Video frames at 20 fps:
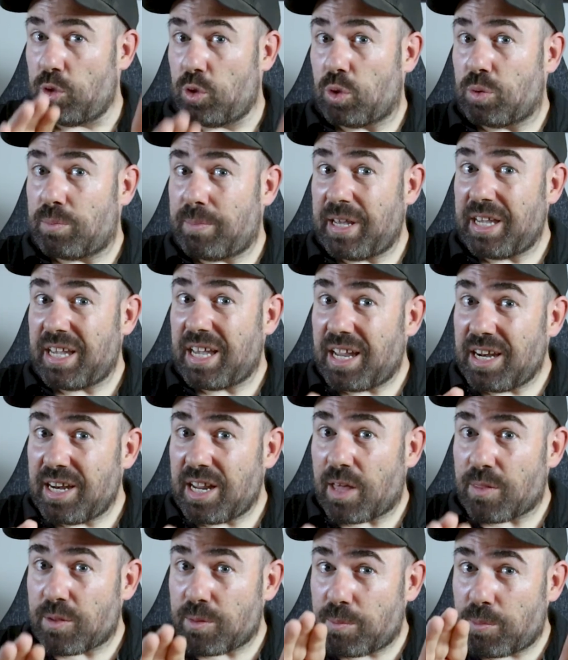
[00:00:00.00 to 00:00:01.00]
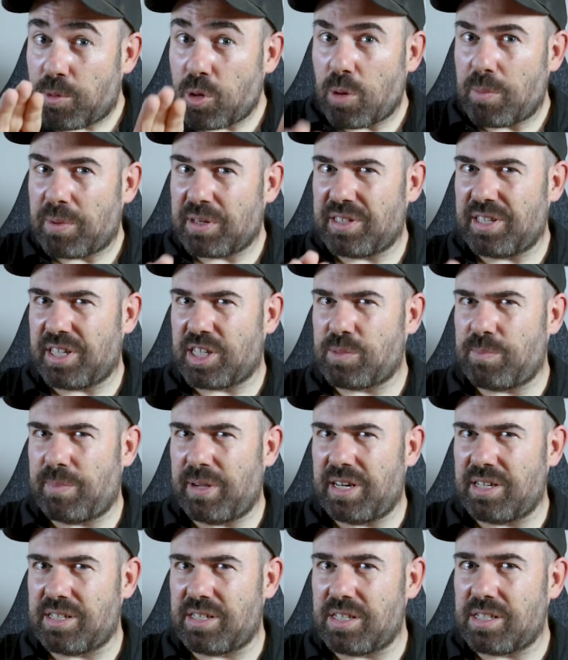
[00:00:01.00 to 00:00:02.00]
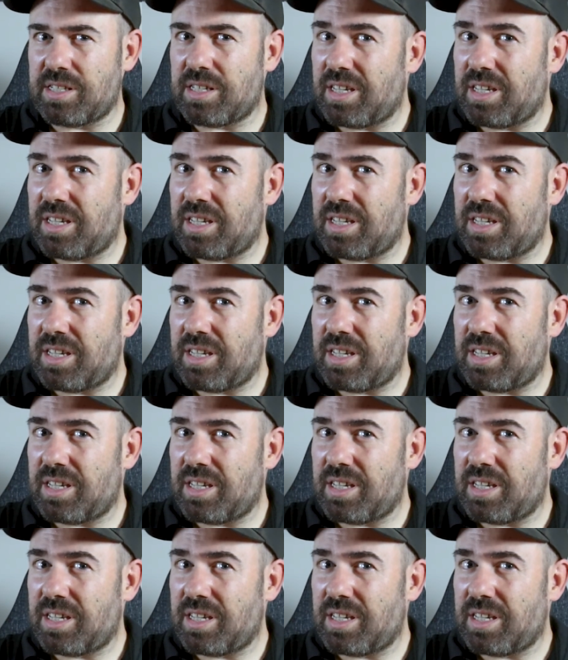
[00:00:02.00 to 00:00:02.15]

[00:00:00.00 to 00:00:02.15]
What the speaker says: don't pay any other property expenses,